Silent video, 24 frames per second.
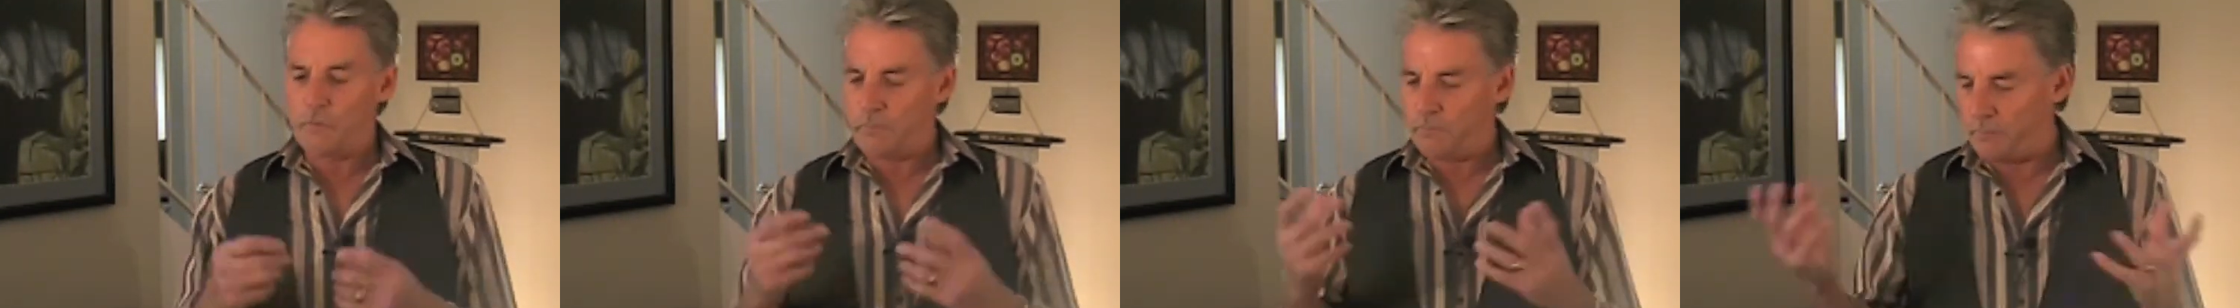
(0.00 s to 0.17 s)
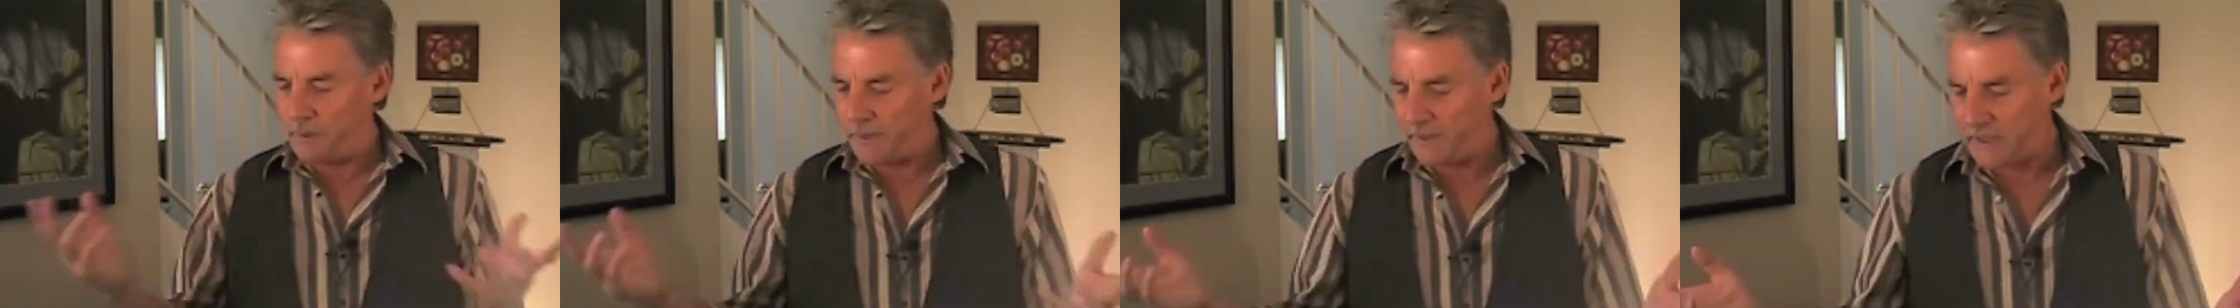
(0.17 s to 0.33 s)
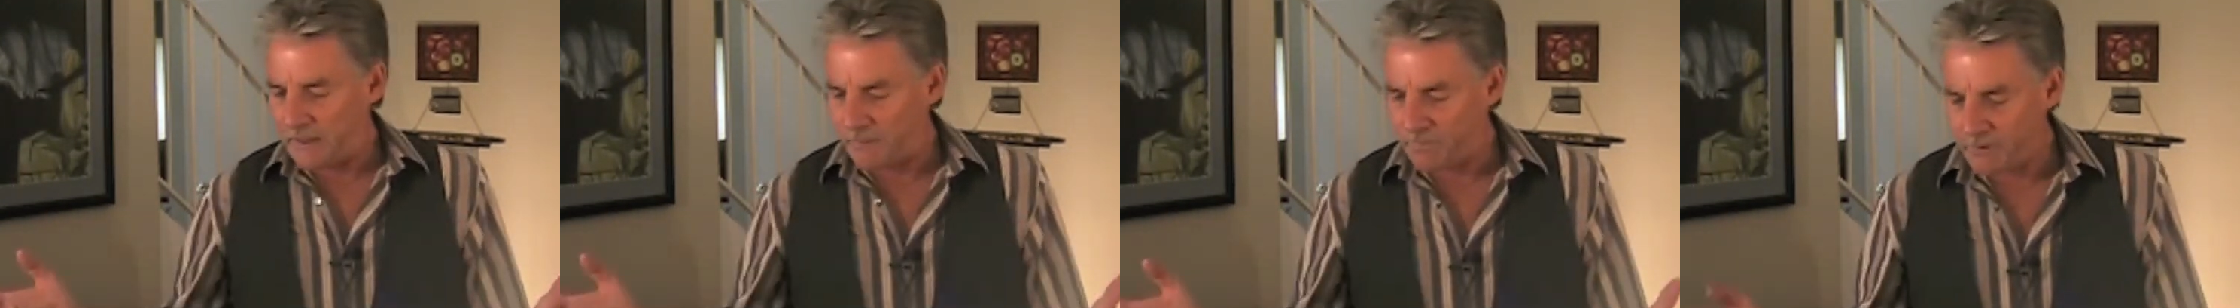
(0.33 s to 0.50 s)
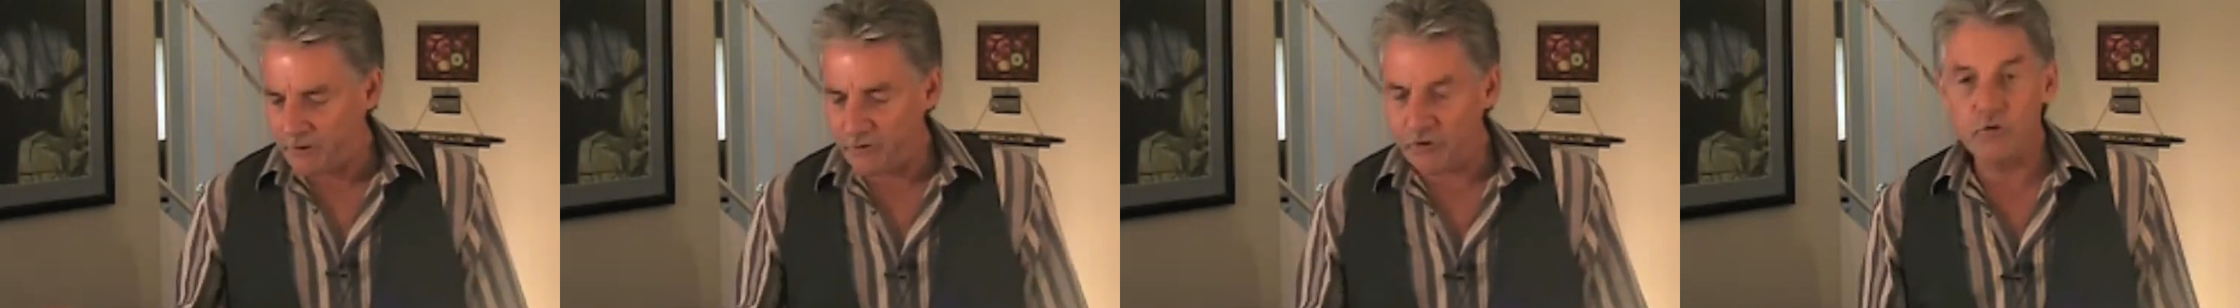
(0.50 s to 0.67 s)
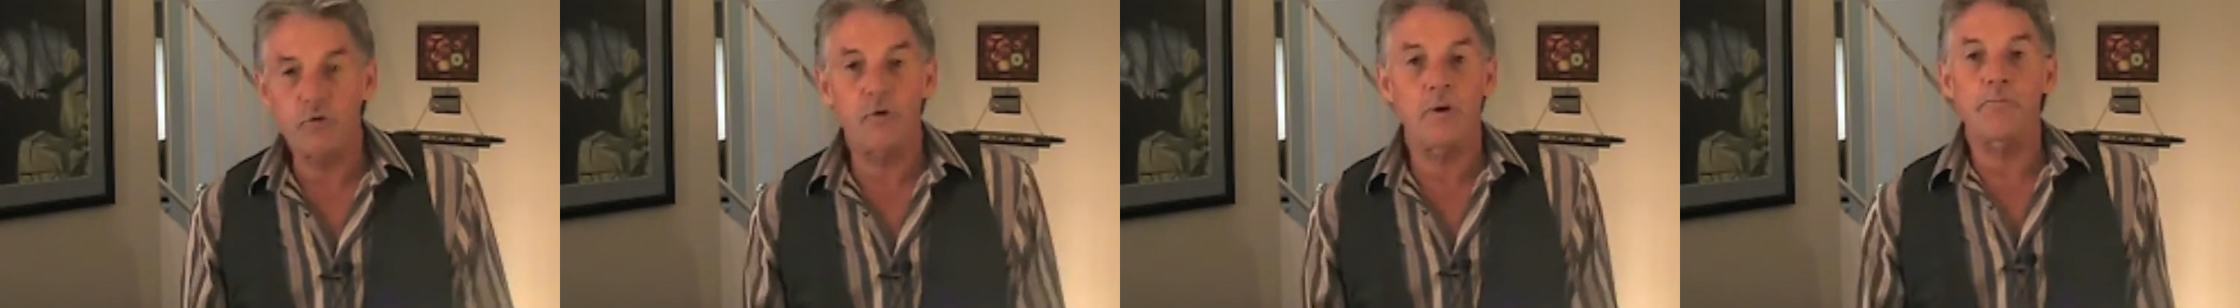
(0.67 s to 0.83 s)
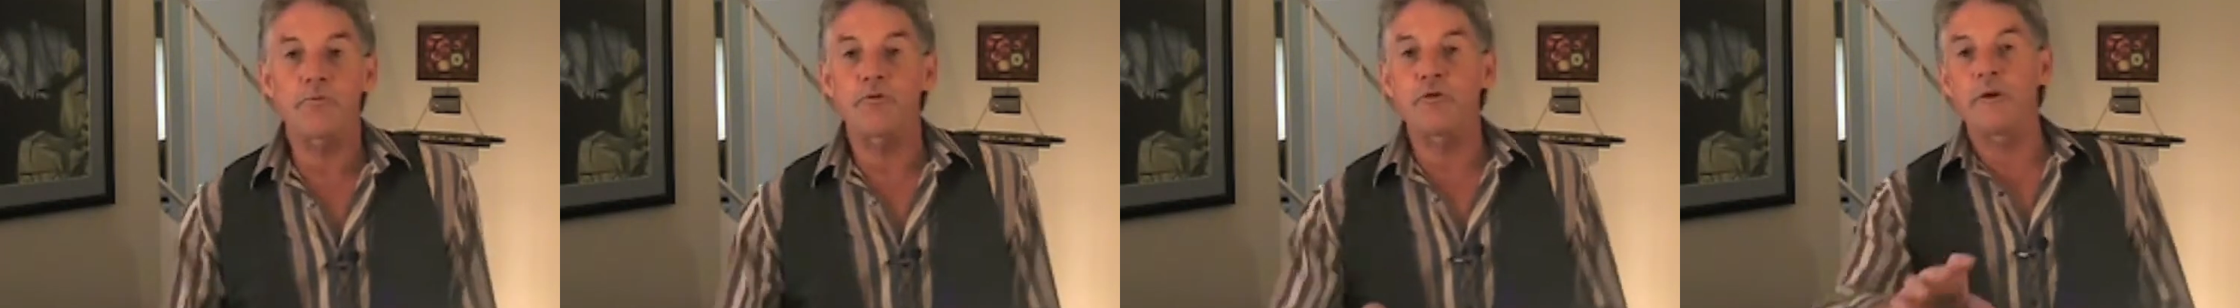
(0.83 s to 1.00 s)
pick up the
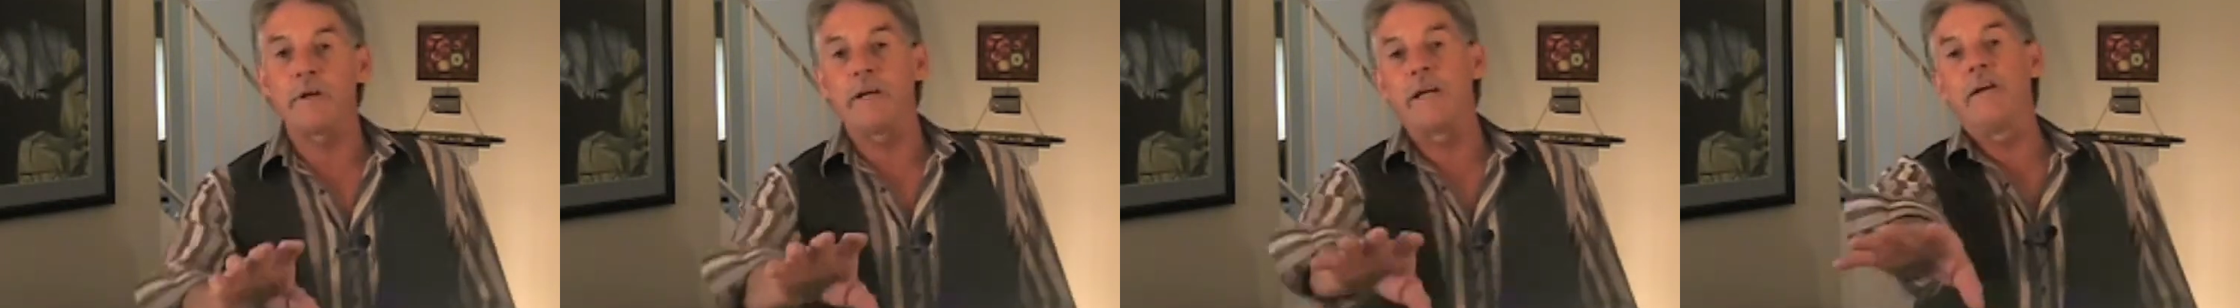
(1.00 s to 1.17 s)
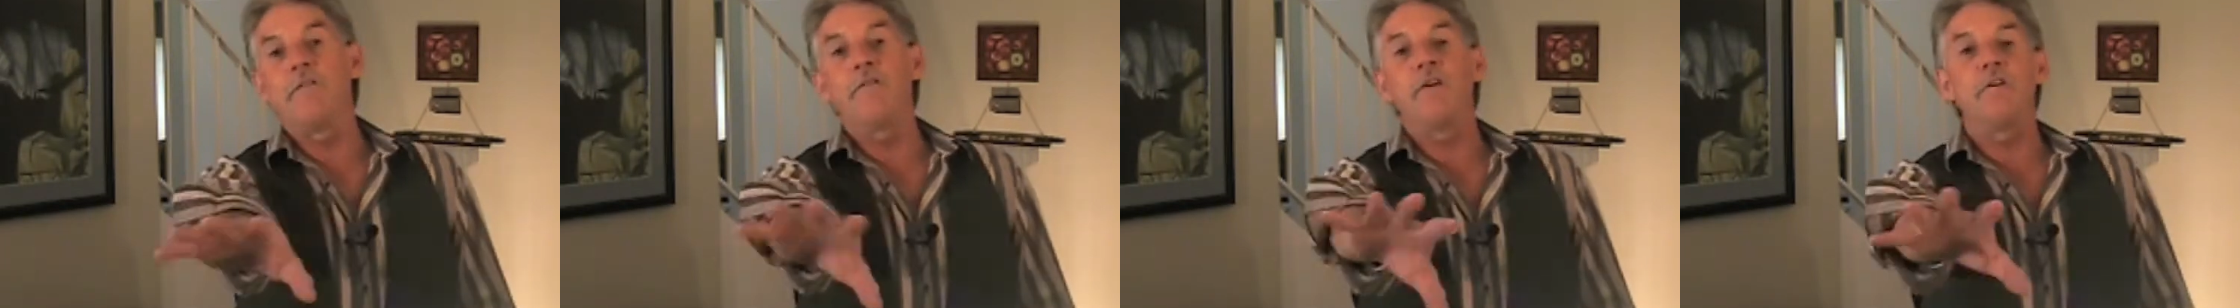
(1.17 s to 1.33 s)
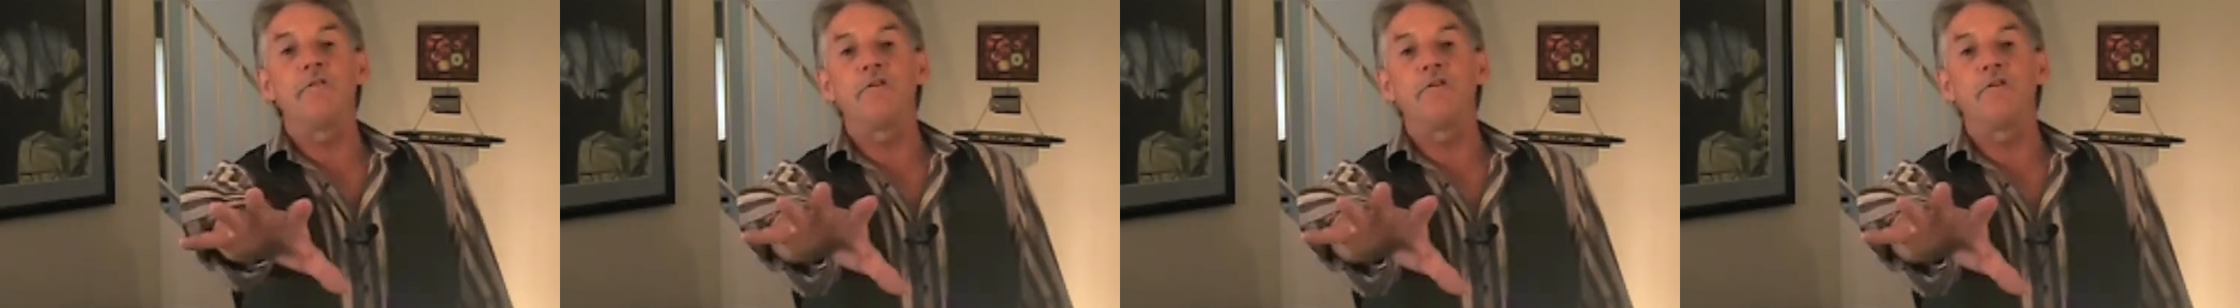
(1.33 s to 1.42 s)
scripture even